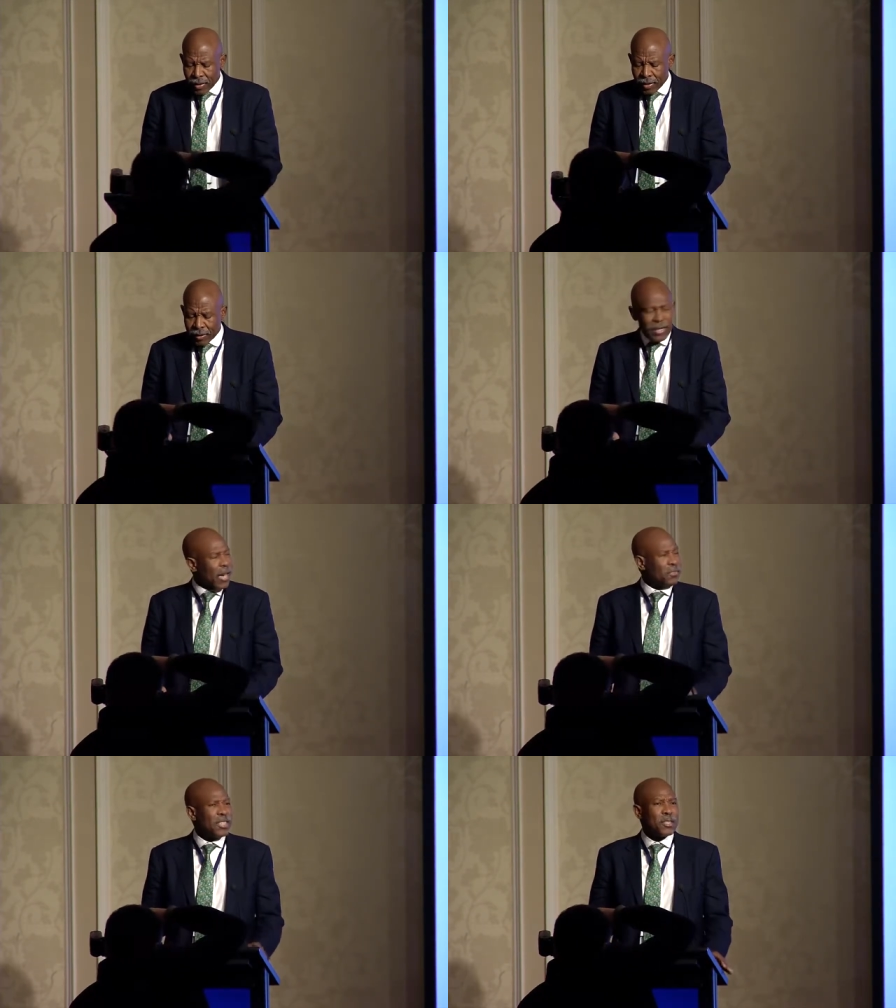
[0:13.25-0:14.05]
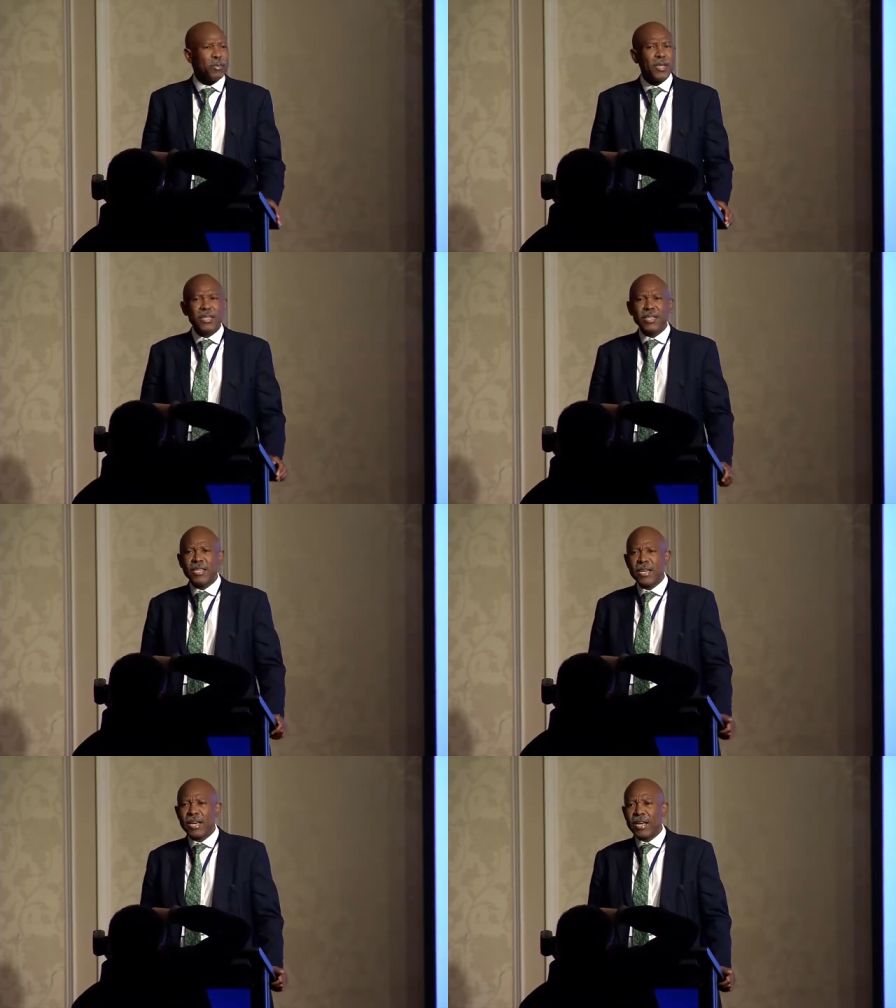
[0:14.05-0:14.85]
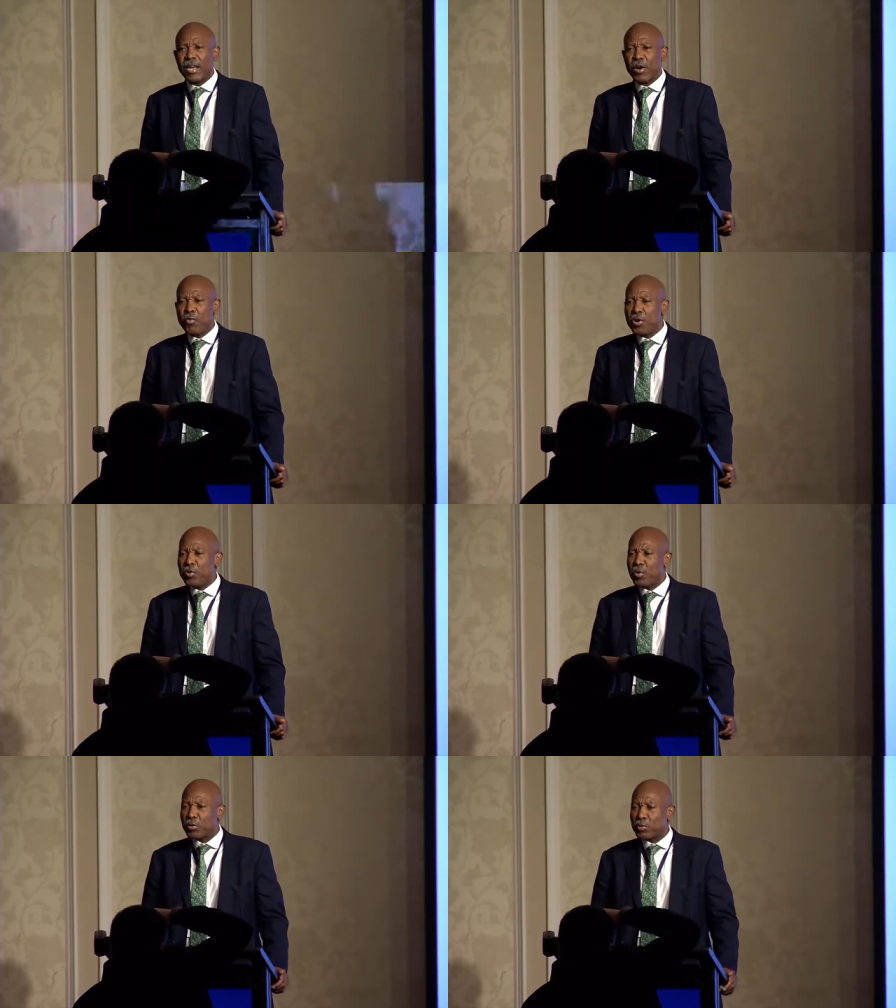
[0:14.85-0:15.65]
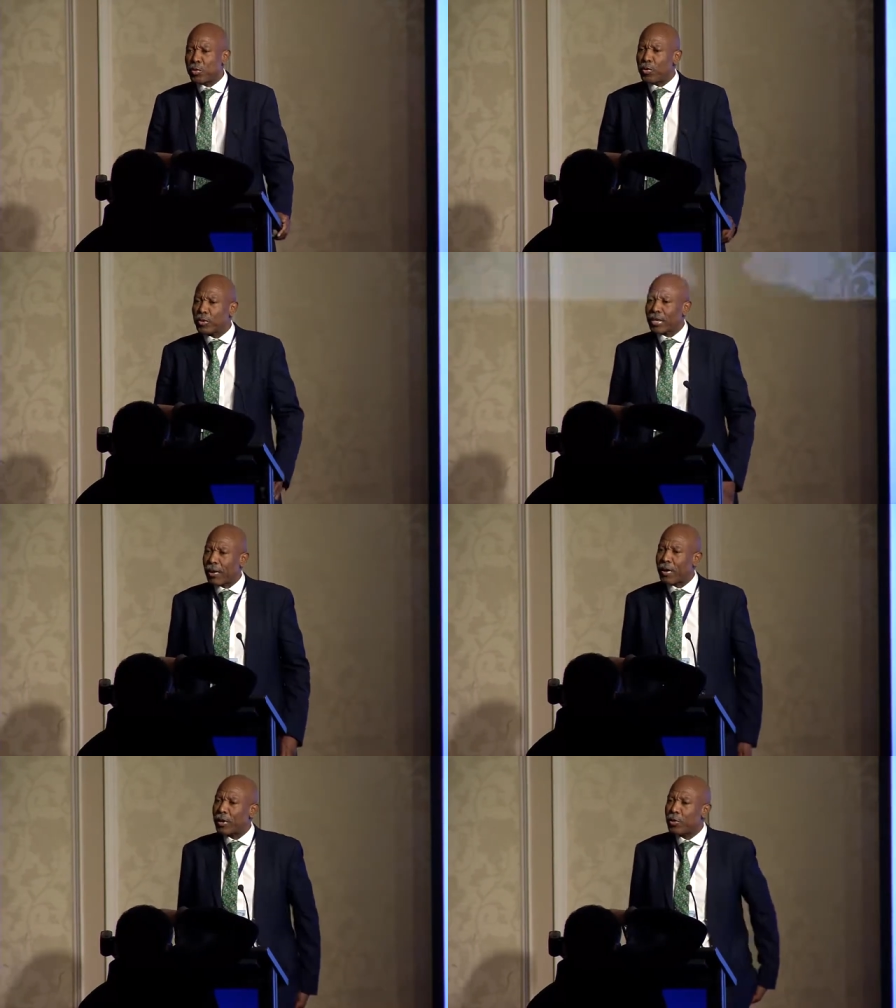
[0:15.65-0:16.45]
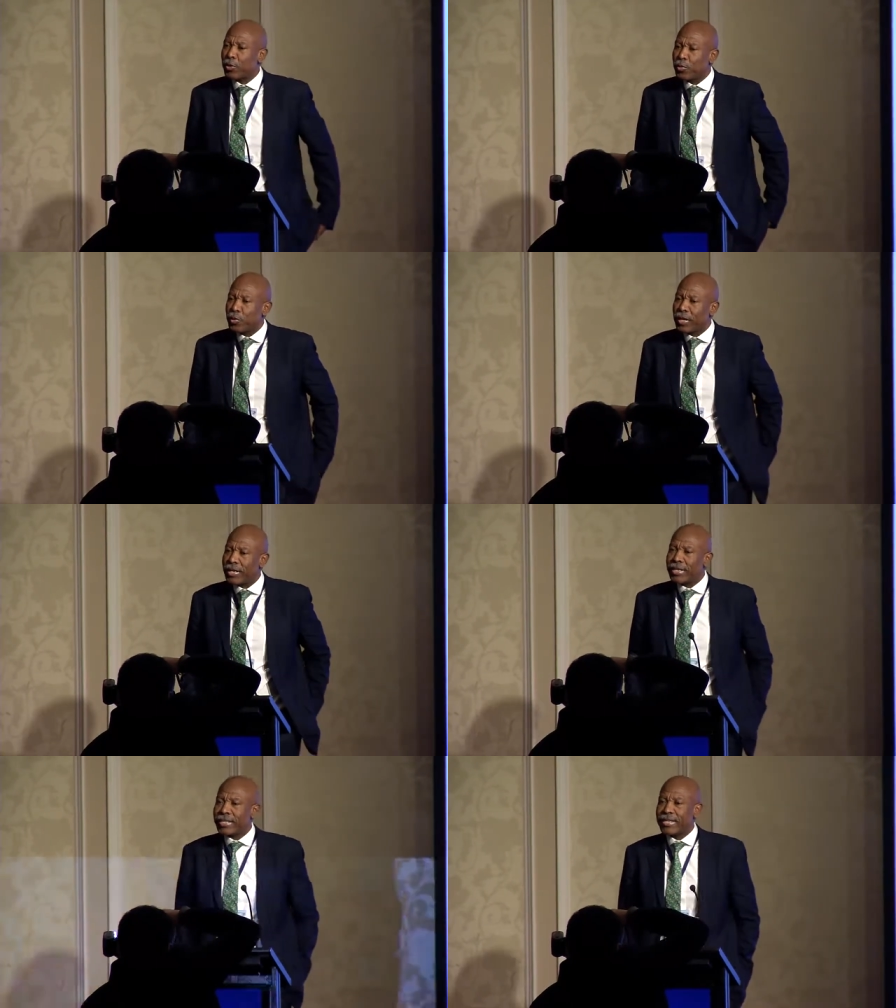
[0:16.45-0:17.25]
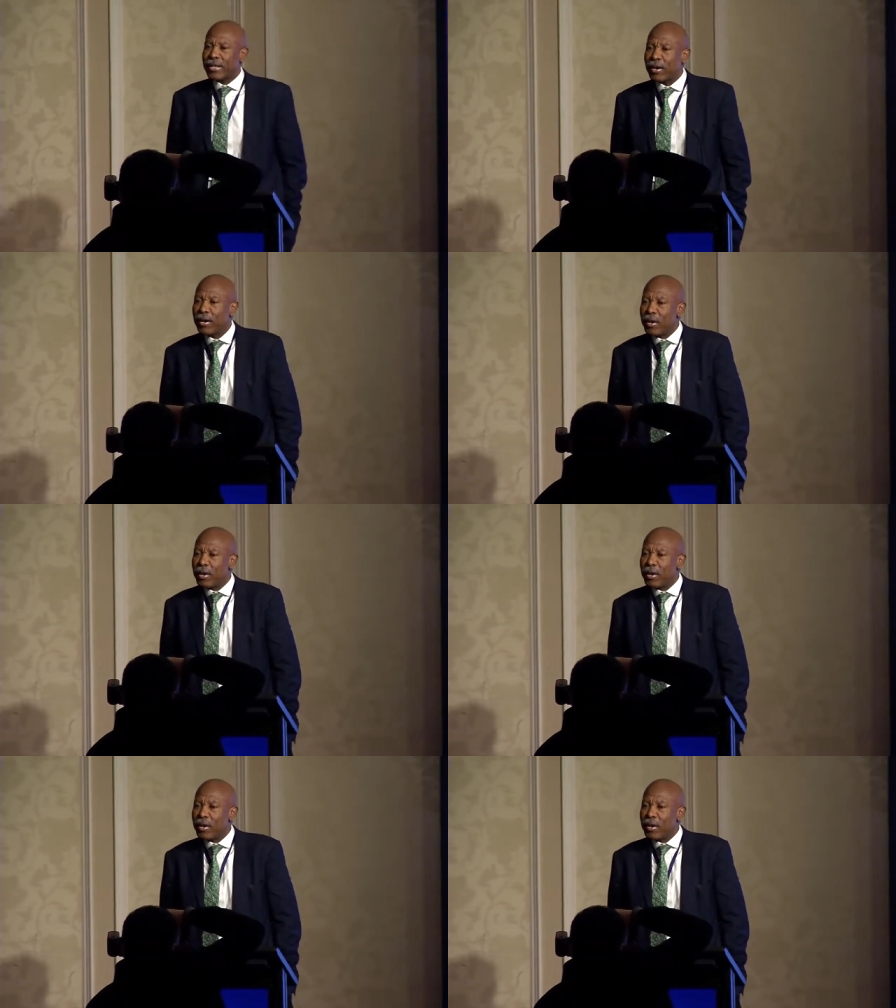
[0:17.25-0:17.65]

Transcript: I think after spending uh, a week or so scouring through the literature